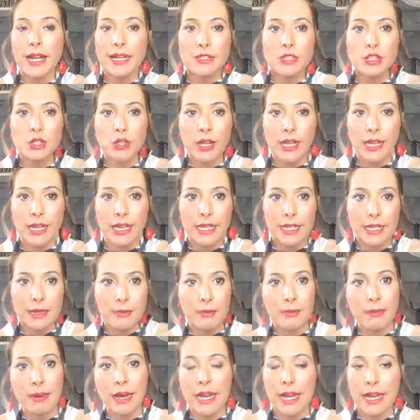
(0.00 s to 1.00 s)
I trained
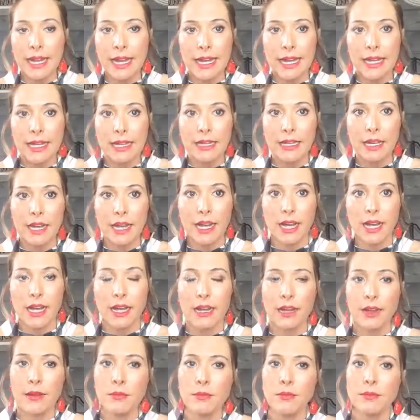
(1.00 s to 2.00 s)

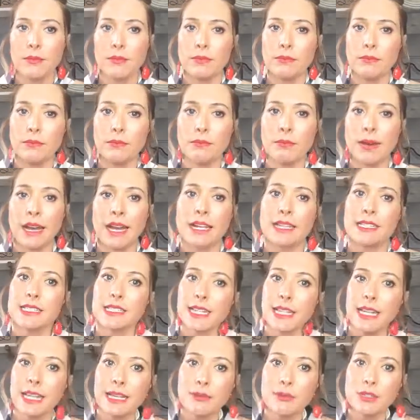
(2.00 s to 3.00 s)
my
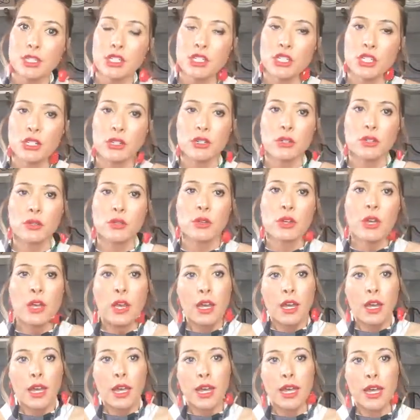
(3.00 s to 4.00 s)
team to do,
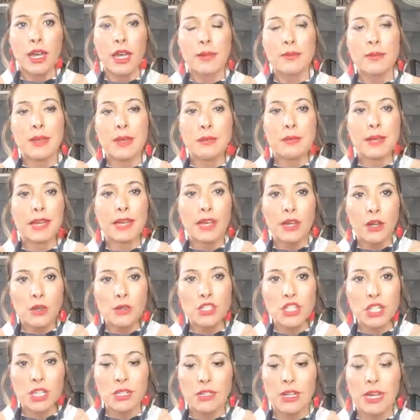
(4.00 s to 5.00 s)
and my
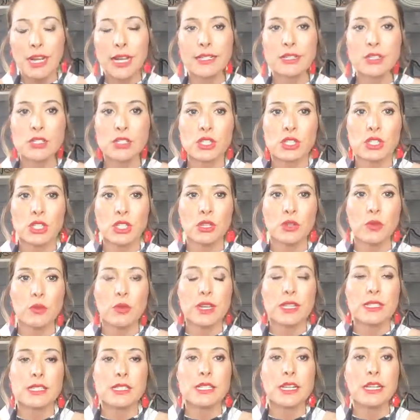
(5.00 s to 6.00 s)
coaching clients to do,
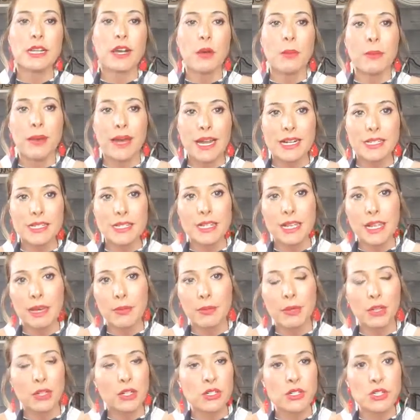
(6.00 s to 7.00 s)
is to go back to
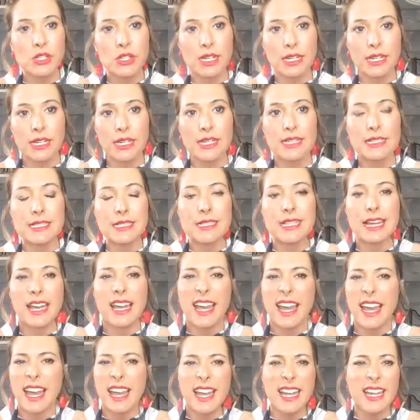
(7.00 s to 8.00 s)
that person and
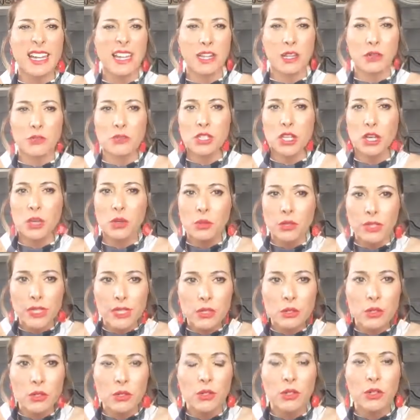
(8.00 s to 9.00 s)
say, hey, totally
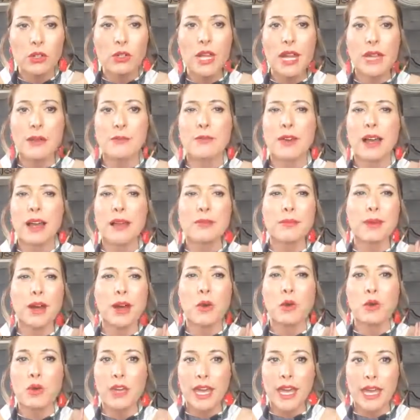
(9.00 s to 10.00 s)
cool.
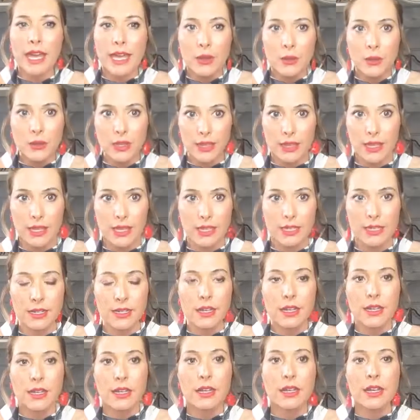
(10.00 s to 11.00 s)
I'm okay with it,
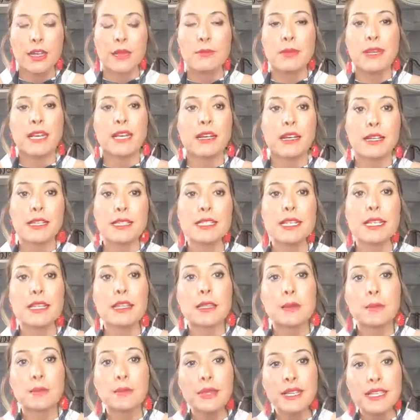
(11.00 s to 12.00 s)
because
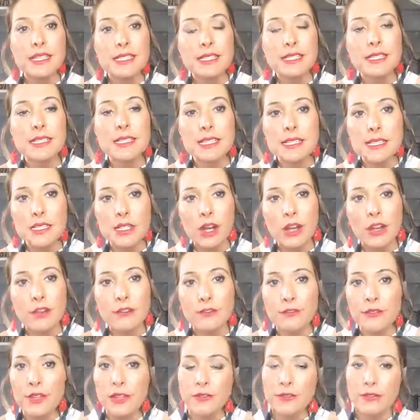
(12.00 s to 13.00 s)
the business is not
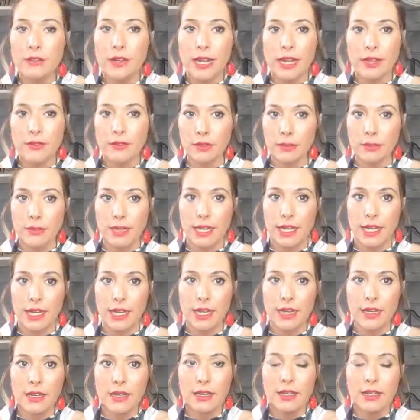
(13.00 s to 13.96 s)
a fit for everybody.